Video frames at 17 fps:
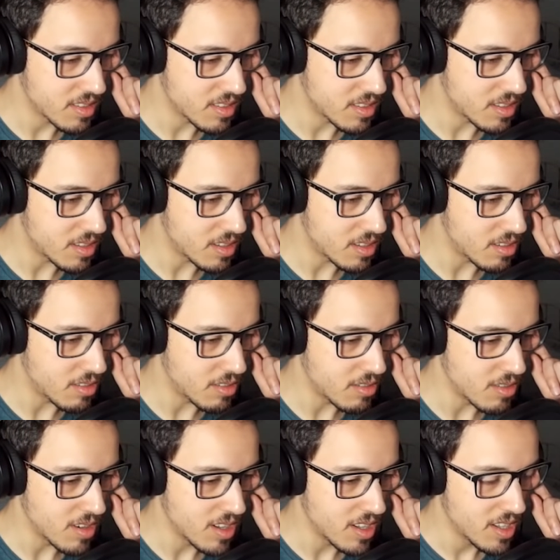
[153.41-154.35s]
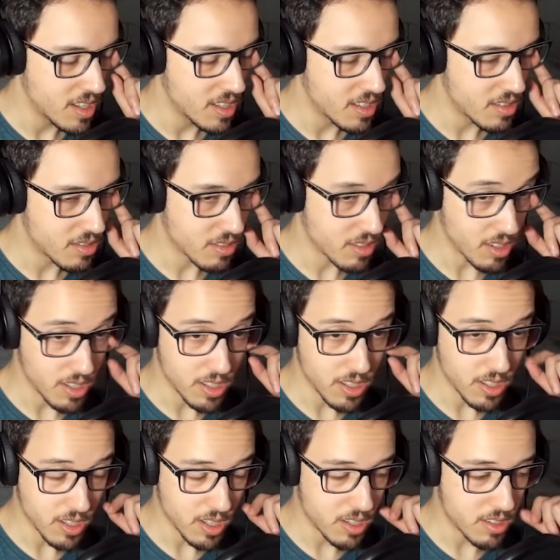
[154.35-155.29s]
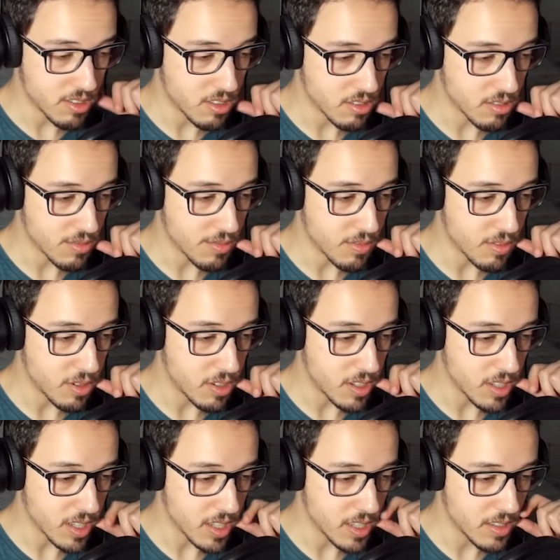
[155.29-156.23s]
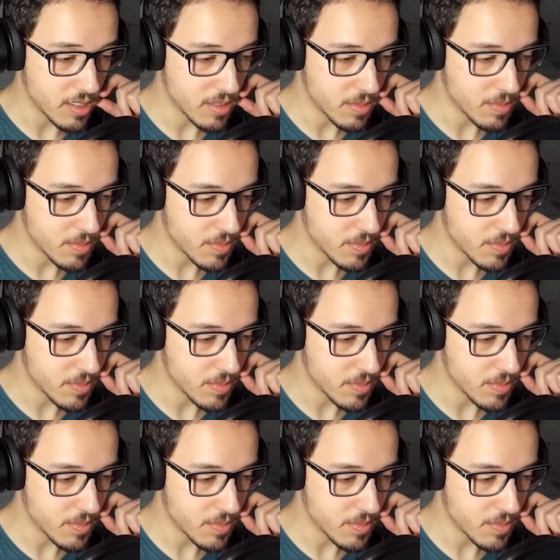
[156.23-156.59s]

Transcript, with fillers: No. Okay, can I talk to Flora again?